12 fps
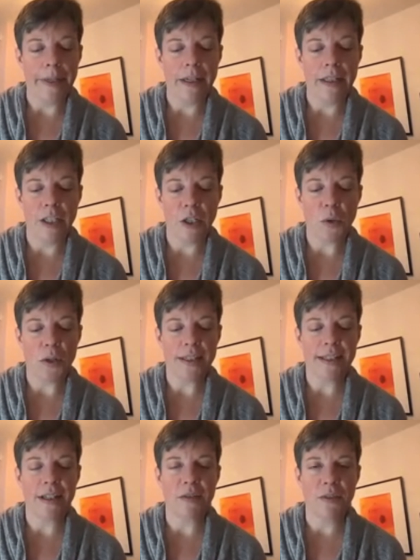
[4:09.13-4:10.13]
in the
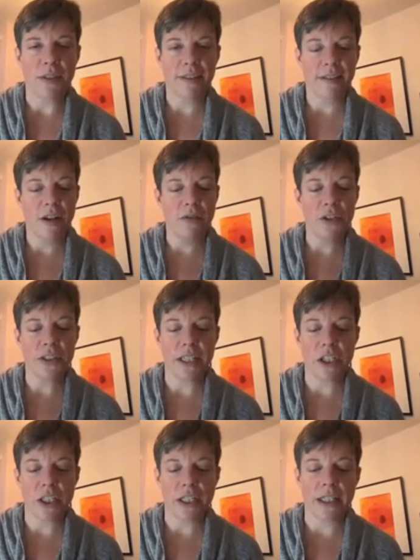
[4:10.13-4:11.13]
course of this
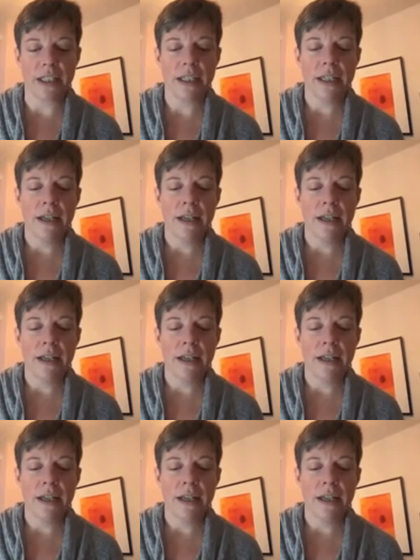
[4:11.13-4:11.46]
conversation.